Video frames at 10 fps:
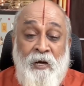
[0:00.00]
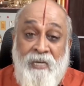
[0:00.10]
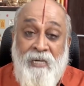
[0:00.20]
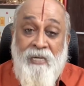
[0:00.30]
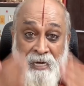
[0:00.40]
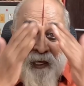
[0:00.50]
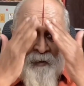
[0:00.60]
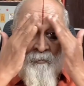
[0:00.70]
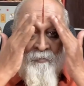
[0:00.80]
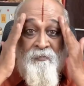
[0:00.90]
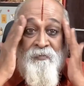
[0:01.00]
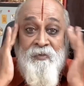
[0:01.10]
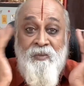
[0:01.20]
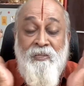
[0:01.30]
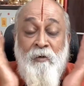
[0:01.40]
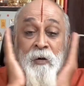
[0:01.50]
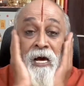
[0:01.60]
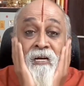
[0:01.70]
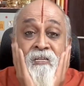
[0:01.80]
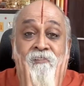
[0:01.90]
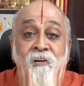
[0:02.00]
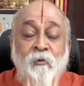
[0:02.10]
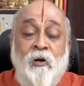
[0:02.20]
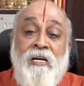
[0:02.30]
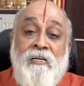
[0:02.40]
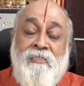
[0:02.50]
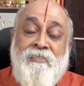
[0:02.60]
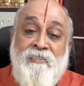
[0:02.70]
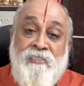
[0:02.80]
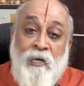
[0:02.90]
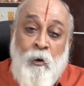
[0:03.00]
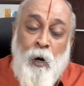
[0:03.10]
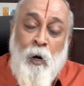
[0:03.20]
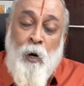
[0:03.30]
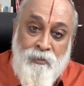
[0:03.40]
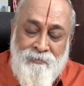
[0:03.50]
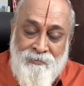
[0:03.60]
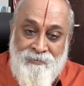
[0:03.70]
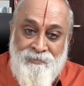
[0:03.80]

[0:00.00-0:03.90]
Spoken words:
Many a time, the parents were only discussing about